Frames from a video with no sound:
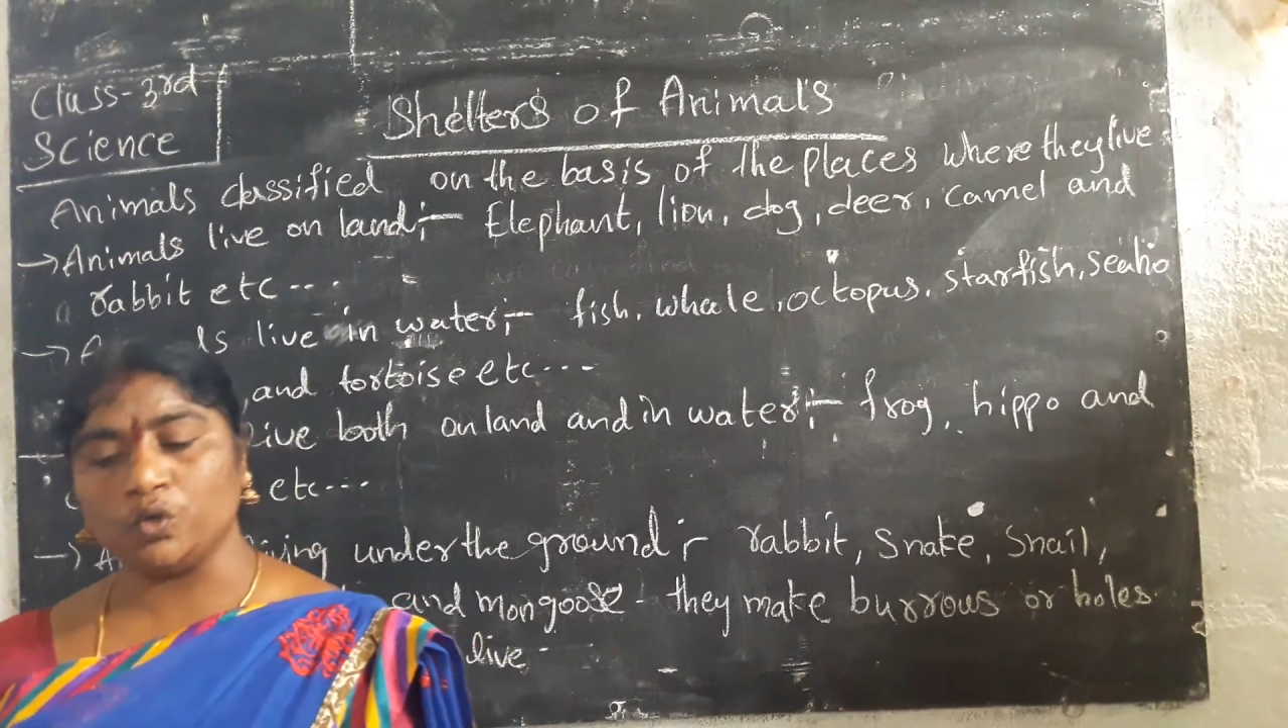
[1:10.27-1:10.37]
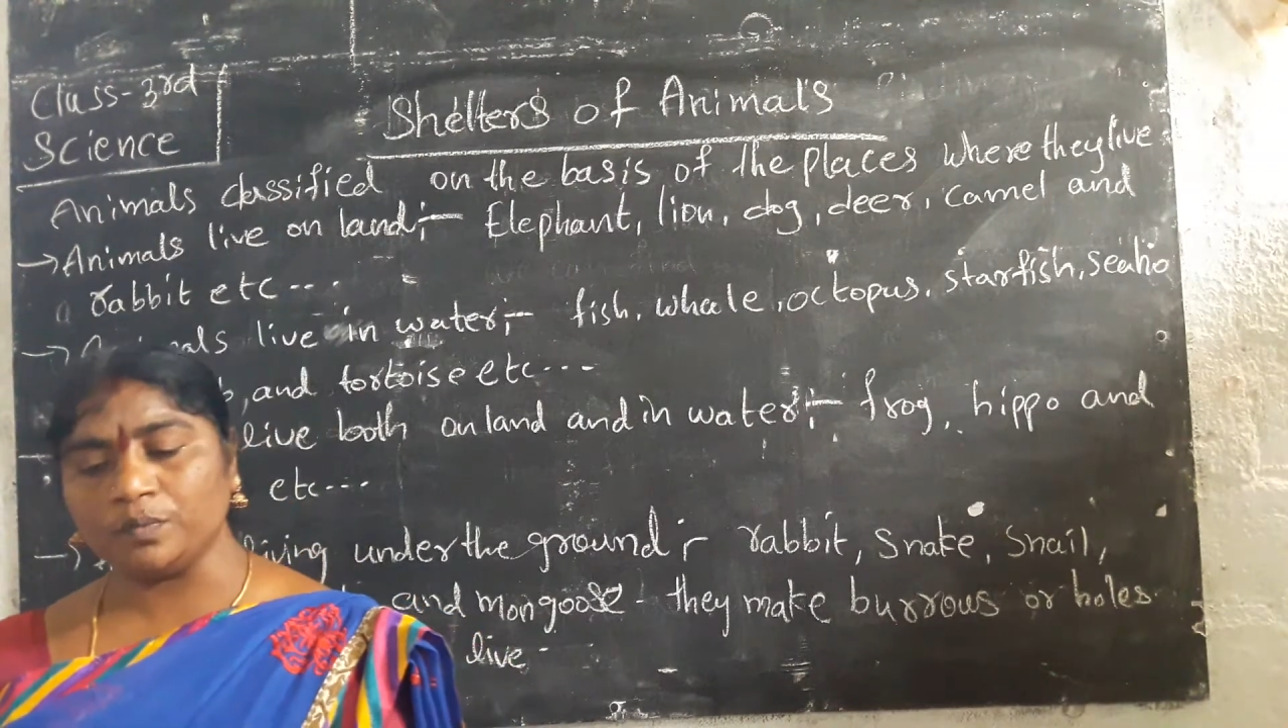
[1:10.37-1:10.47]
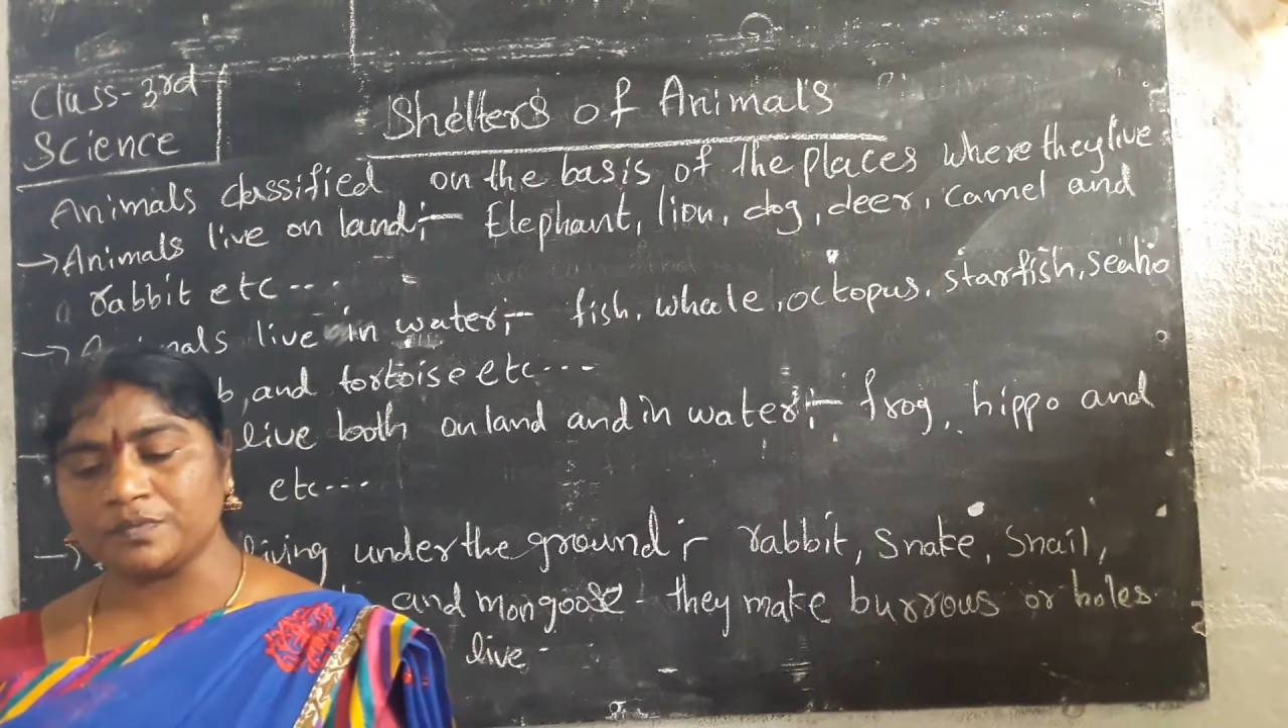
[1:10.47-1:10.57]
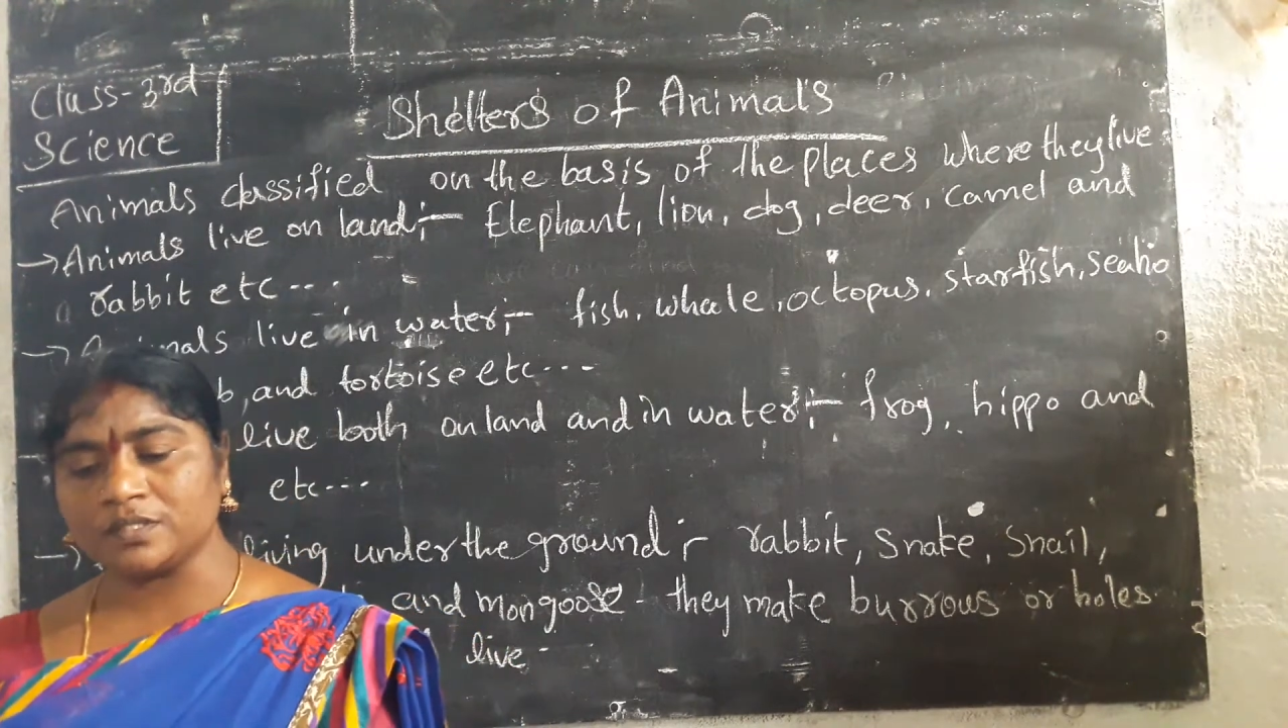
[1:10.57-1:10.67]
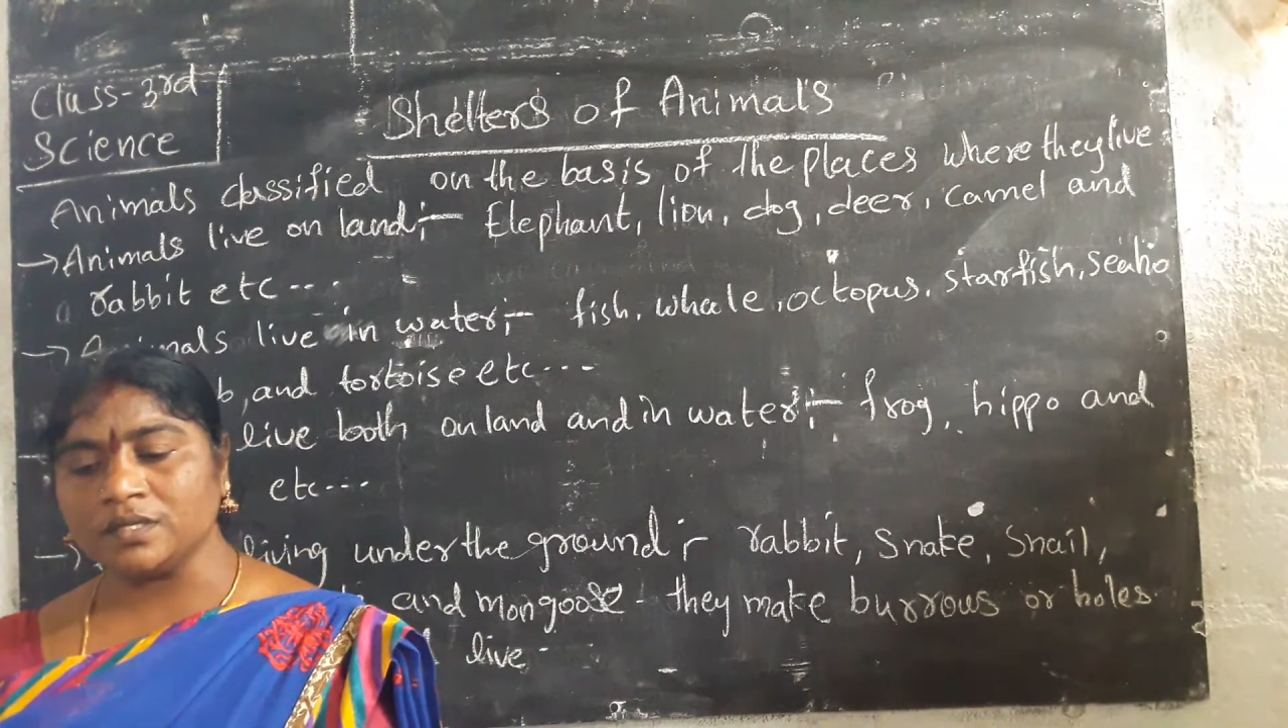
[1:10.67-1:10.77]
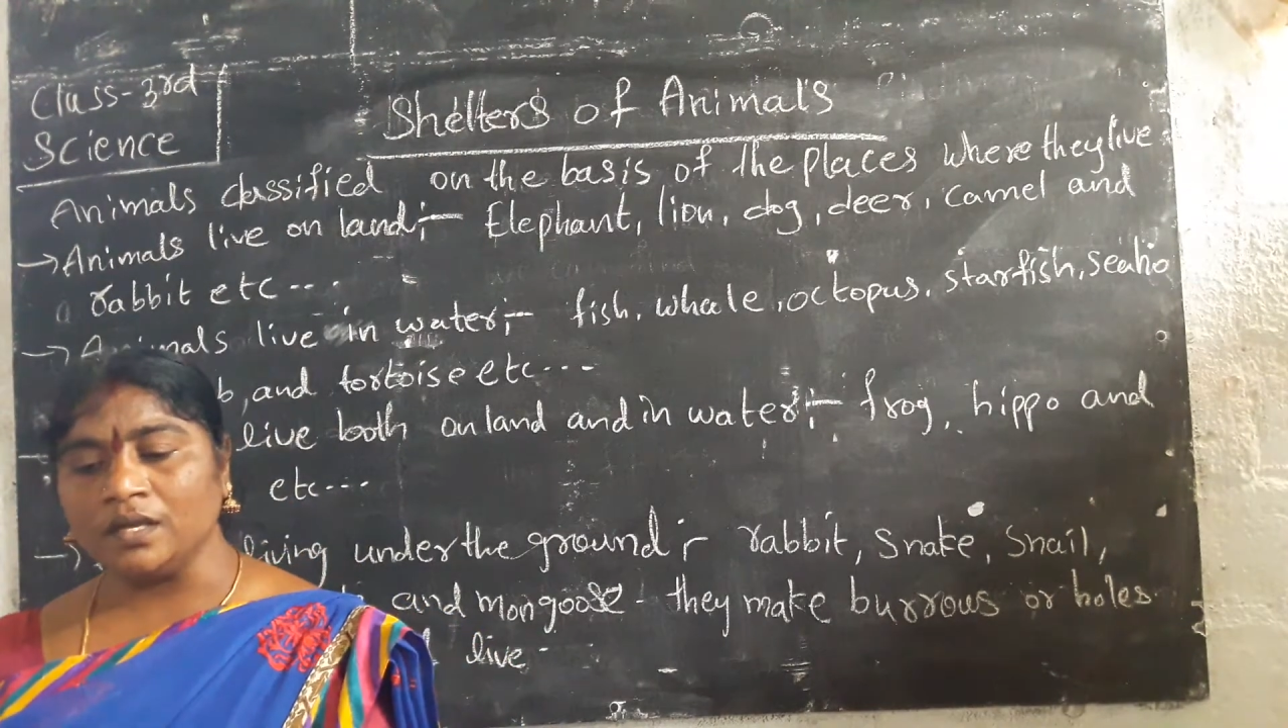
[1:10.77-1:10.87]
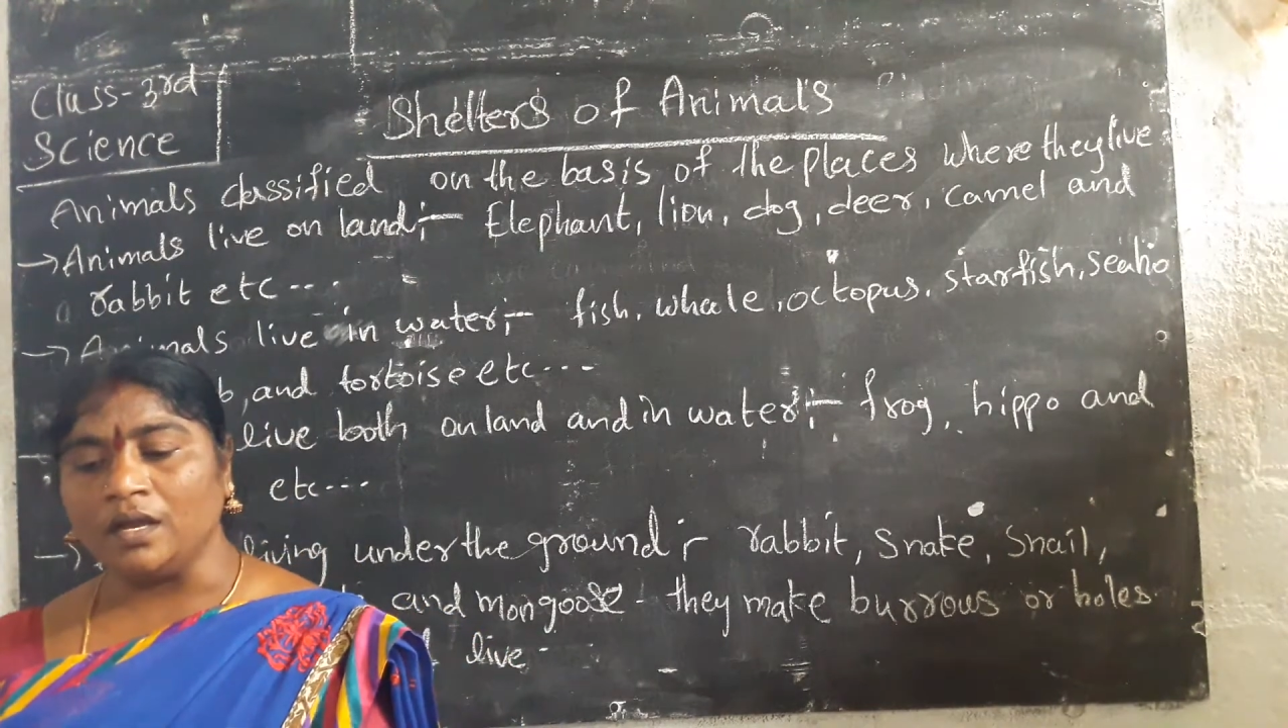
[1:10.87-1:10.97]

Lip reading: groups